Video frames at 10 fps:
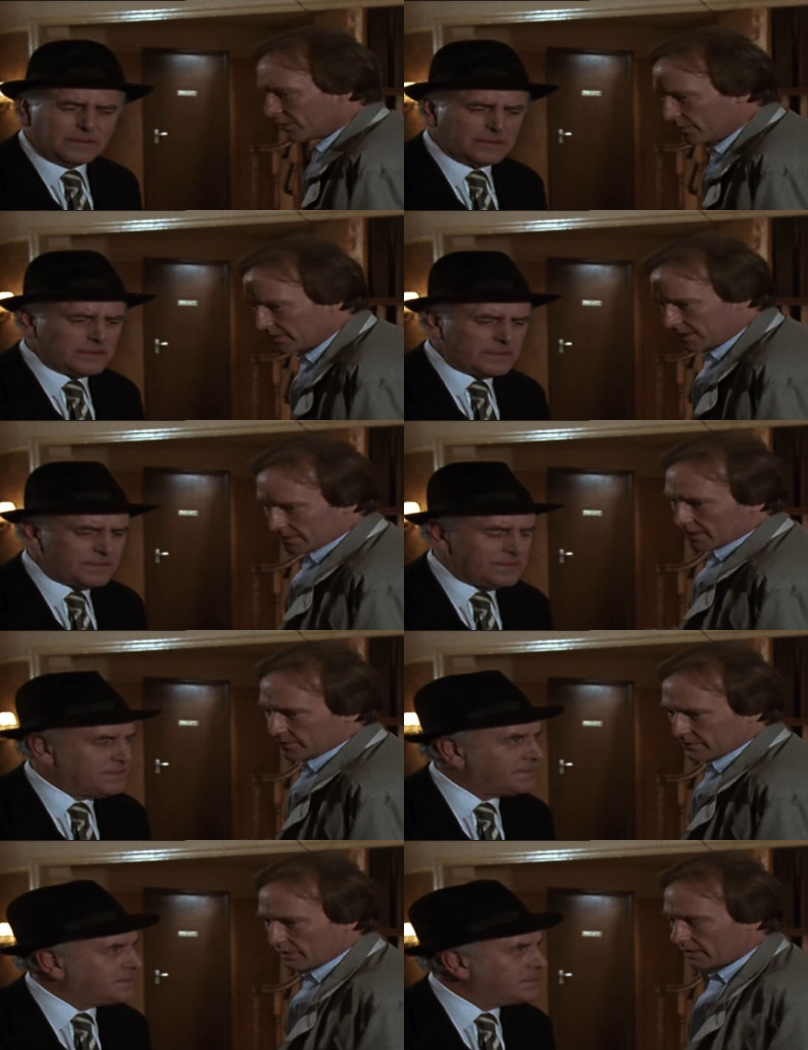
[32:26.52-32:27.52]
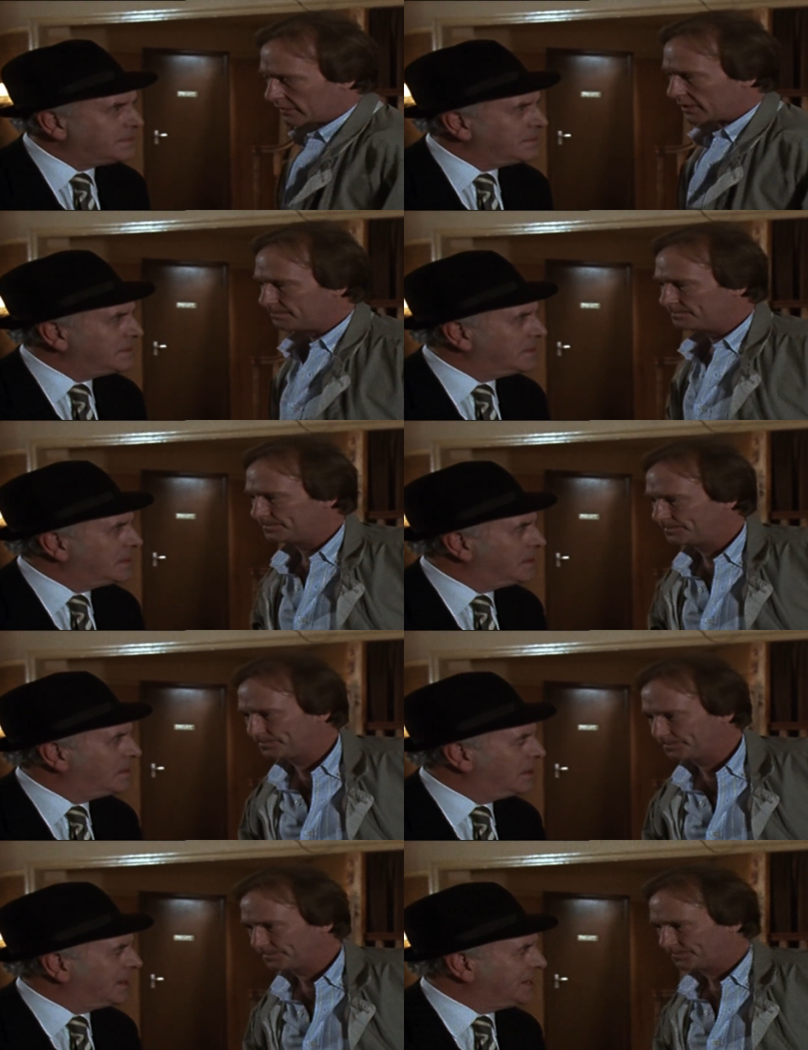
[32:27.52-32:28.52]
Speaker 1: on, when's this geezer arriving then?
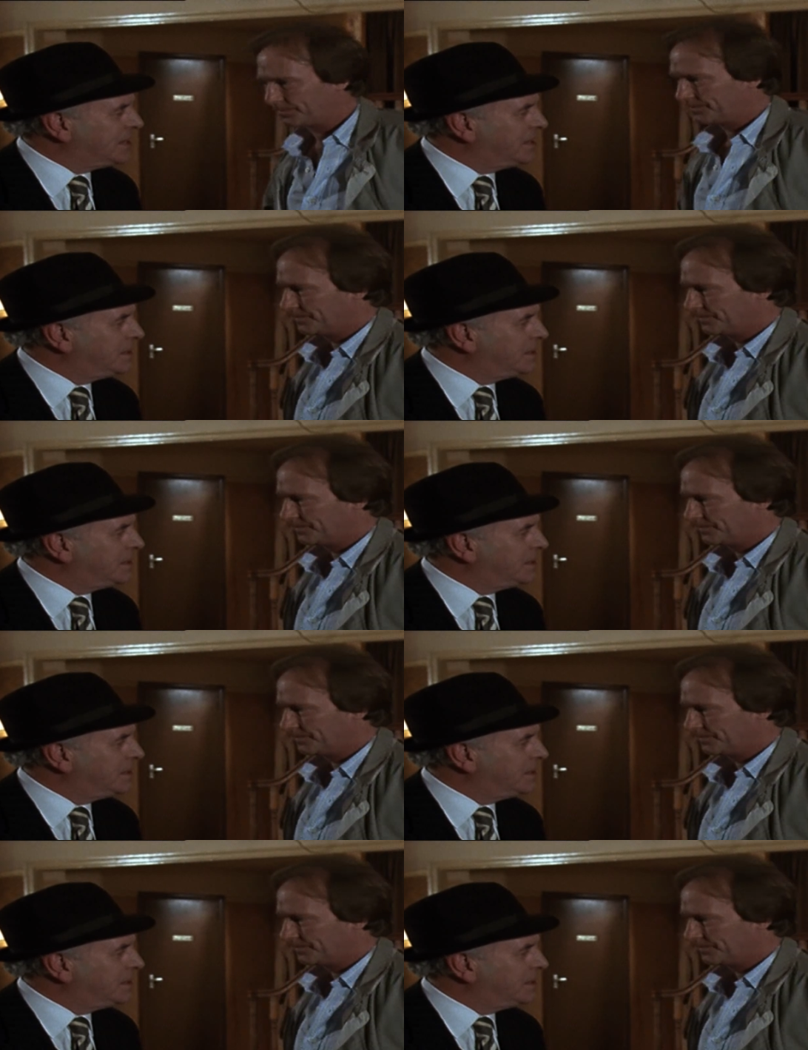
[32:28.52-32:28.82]
What geezer?